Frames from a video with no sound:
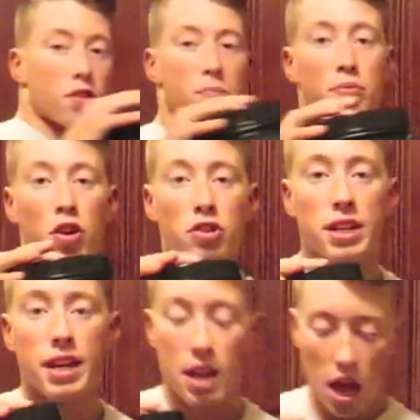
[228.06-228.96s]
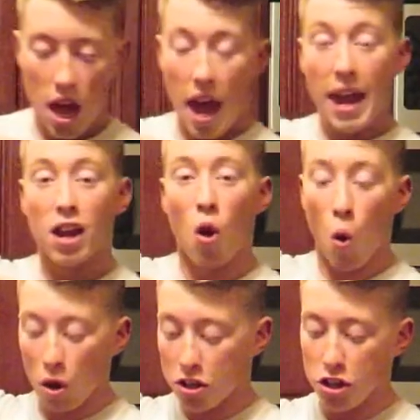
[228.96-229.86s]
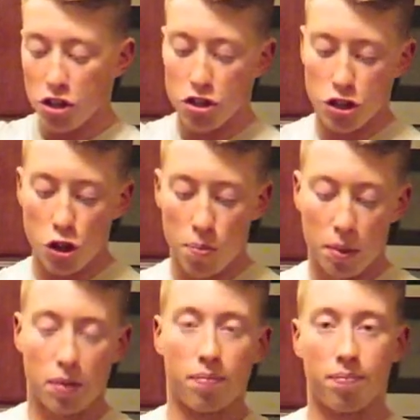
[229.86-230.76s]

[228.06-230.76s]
some protein, a quarter scoop.